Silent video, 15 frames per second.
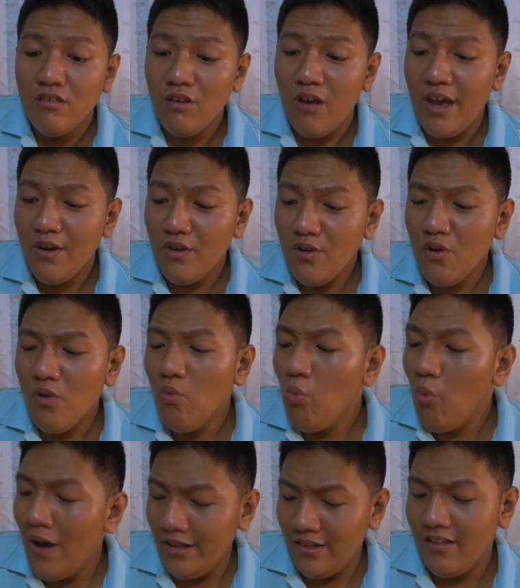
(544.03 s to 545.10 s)
So I don't know
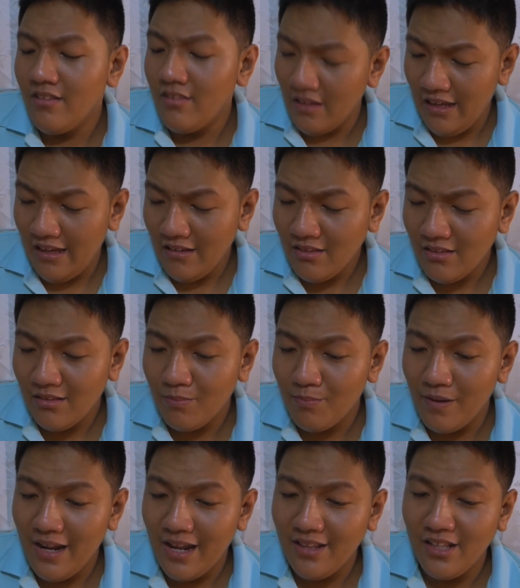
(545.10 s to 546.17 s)
what this is,
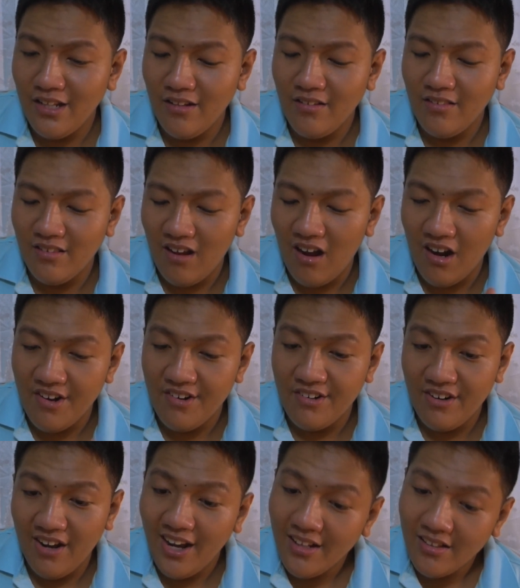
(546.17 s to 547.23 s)
but I think these are
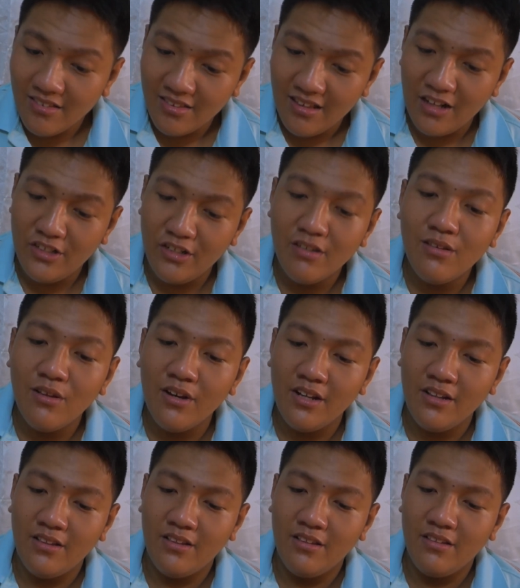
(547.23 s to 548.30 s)
nuts. I'll just look
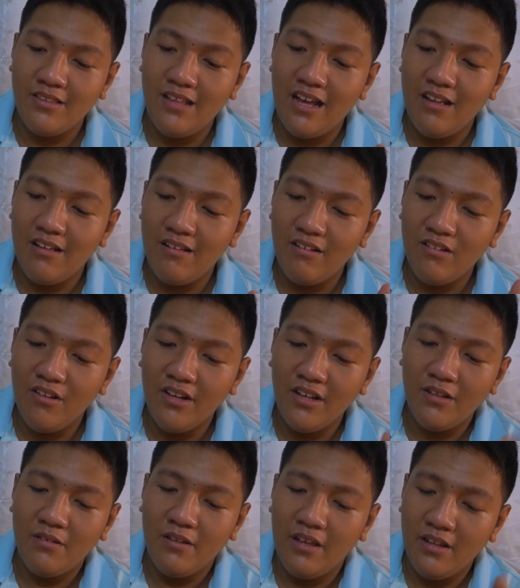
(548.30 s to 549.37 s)
at look
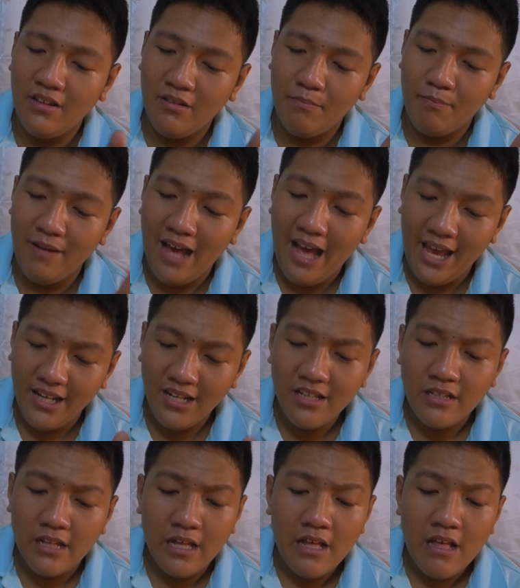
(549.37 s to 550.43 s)
at it behind
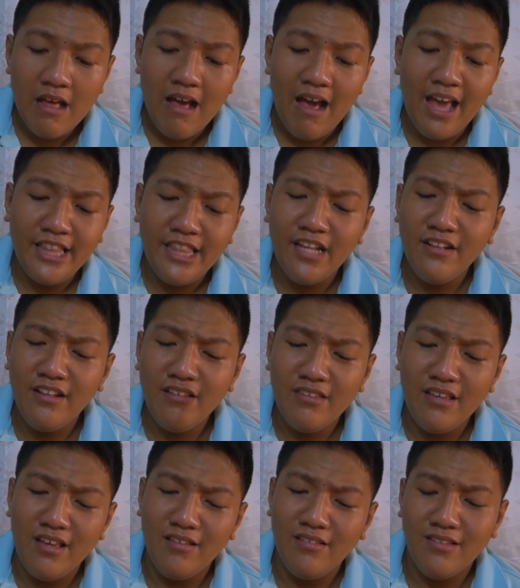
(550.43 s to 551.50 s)
it. I think
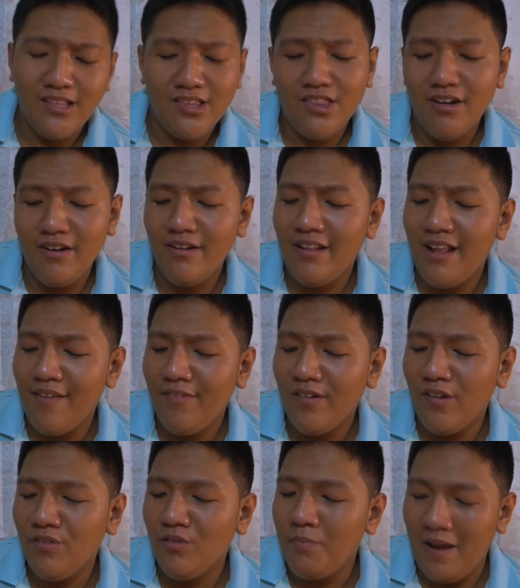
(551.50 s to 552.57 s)
this is the third
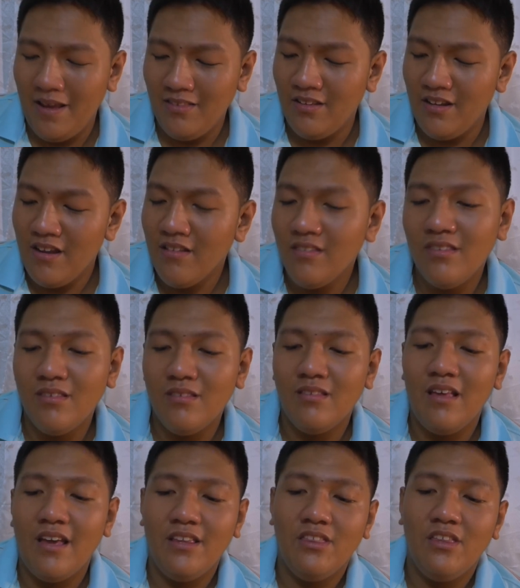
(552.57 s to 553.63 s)
level of spiciness.
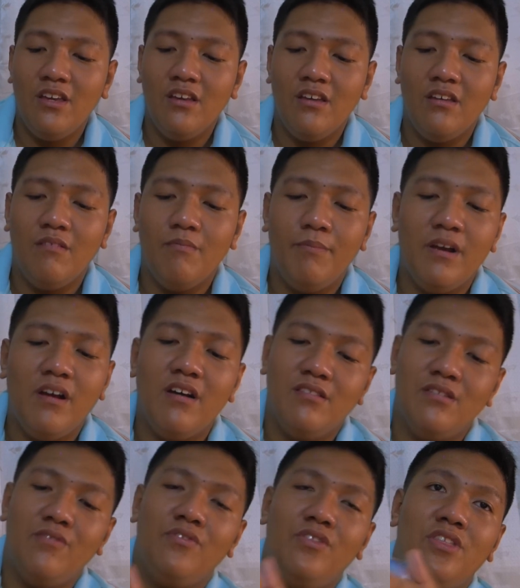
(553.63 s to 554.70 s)
I think because of